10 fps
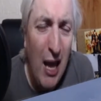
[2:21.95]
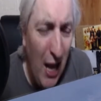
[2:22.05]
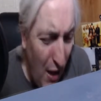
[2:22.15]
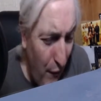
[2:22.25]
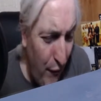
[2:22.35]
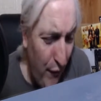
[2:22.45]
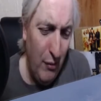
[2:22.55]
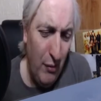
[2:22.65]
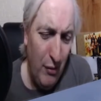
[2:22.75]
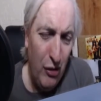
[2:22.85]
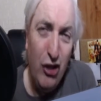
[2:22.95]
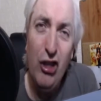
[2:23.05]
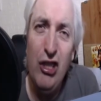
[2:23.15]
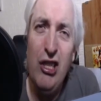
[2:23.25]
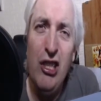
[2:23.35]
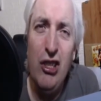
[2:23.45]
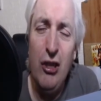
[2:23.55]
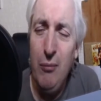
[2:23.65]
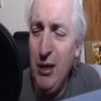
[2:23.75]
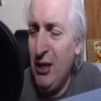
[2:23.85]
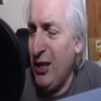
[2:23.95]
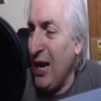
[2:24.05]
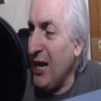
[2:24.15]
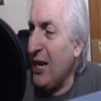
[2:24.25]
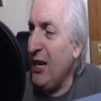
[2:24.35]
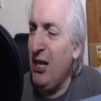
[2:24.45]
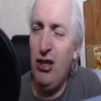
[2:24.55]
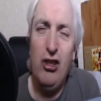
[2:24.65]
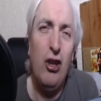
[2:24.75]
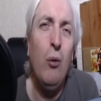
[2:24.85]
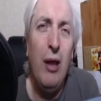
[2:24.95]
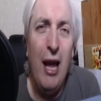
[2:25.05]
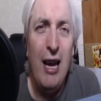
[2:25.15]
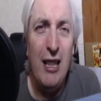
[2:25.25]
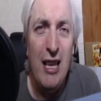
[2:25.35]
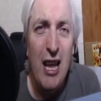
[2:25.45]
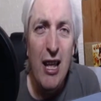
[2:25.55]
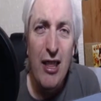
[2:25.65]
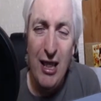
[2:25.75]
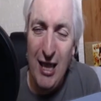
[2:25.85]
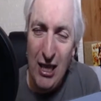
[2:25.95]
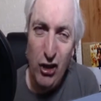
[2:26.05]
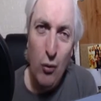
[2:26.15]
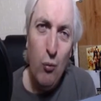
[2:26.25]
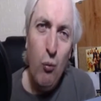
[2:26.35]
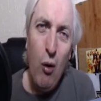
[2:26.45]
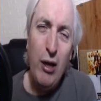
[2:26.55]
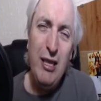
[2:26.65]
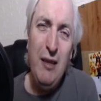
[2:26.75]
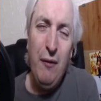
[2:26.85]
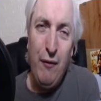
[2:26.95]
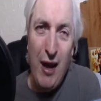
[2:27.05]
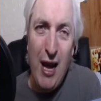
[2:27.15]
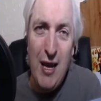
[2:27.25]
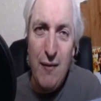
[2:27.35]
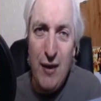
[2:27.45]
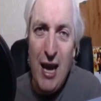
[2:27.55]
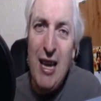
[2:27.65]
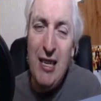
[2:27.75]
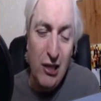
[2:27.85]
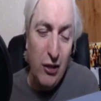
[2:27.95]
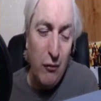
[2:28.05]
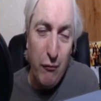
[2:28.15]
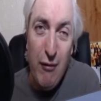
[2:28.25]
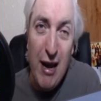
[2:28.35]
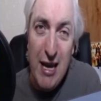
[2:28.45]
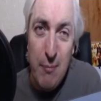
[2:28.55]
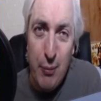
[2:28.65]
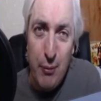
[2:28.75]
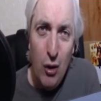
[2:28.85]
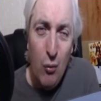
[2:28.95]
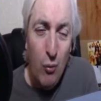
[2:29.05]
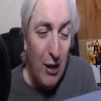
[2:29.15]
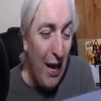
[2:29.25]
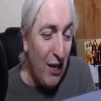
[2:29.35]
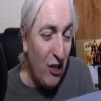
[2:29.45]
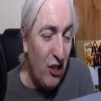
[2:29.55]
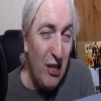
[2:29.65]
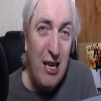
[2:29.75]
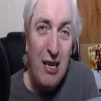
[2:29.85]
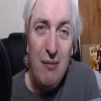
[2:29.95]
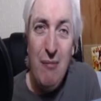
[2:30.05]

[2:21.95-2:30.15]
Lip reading: If the justice system is taking it so lightly that less than 1 in 5 cases of rape will actually